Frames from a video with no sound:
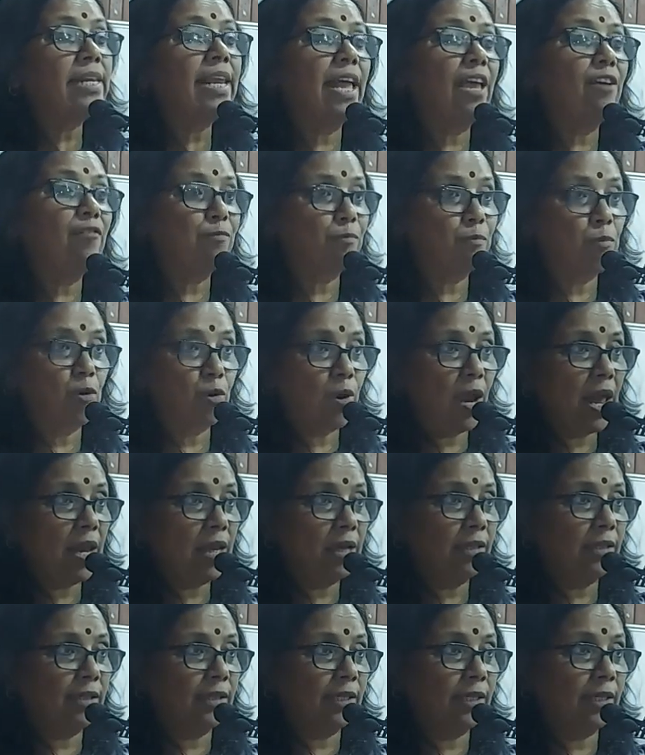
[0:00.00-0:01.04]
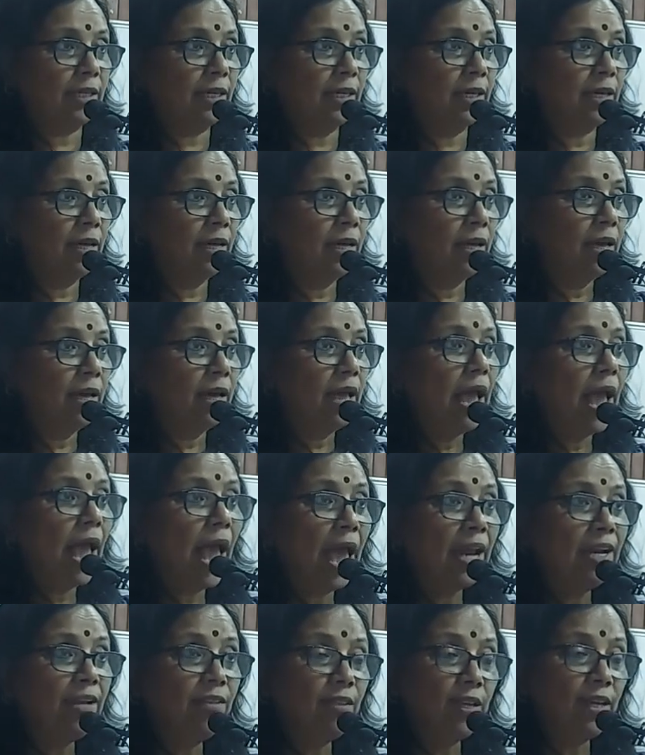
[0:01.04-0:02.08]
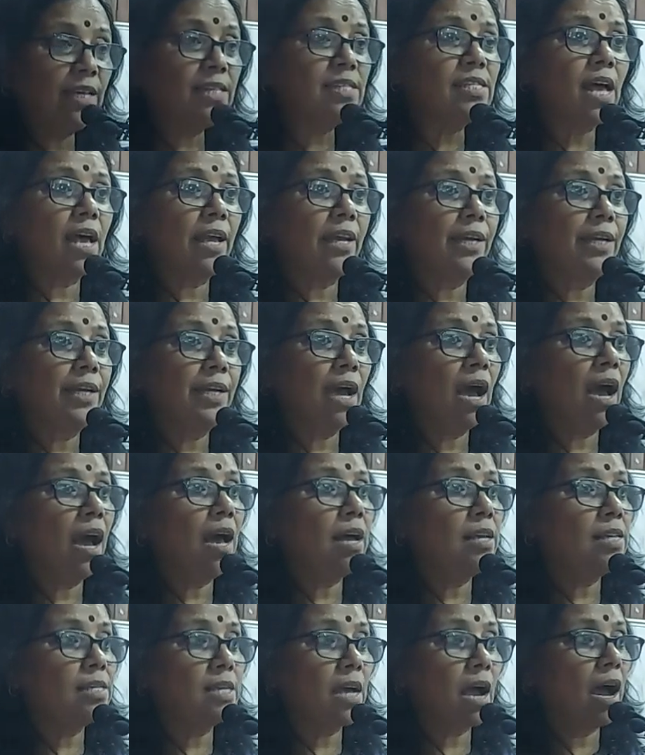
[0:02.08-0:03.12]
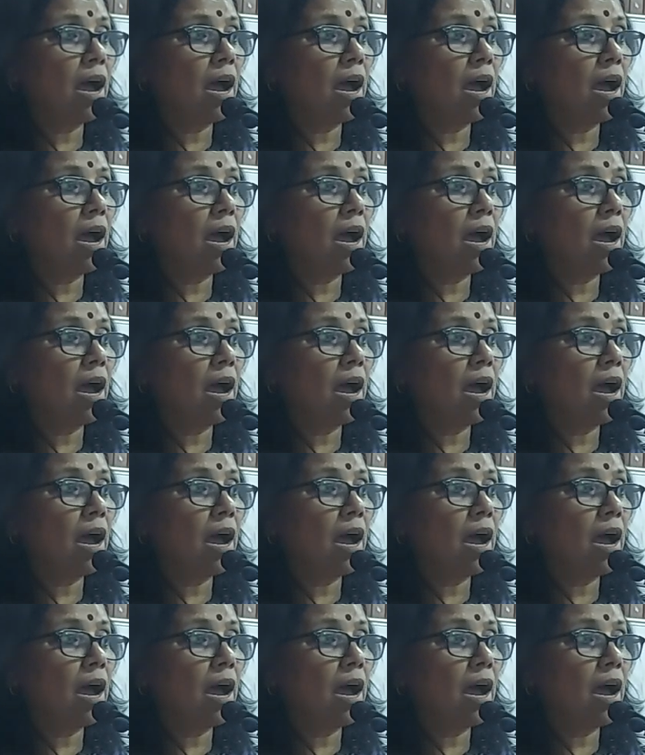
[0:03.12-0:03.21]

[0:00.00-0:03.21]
slave morality. And these ideas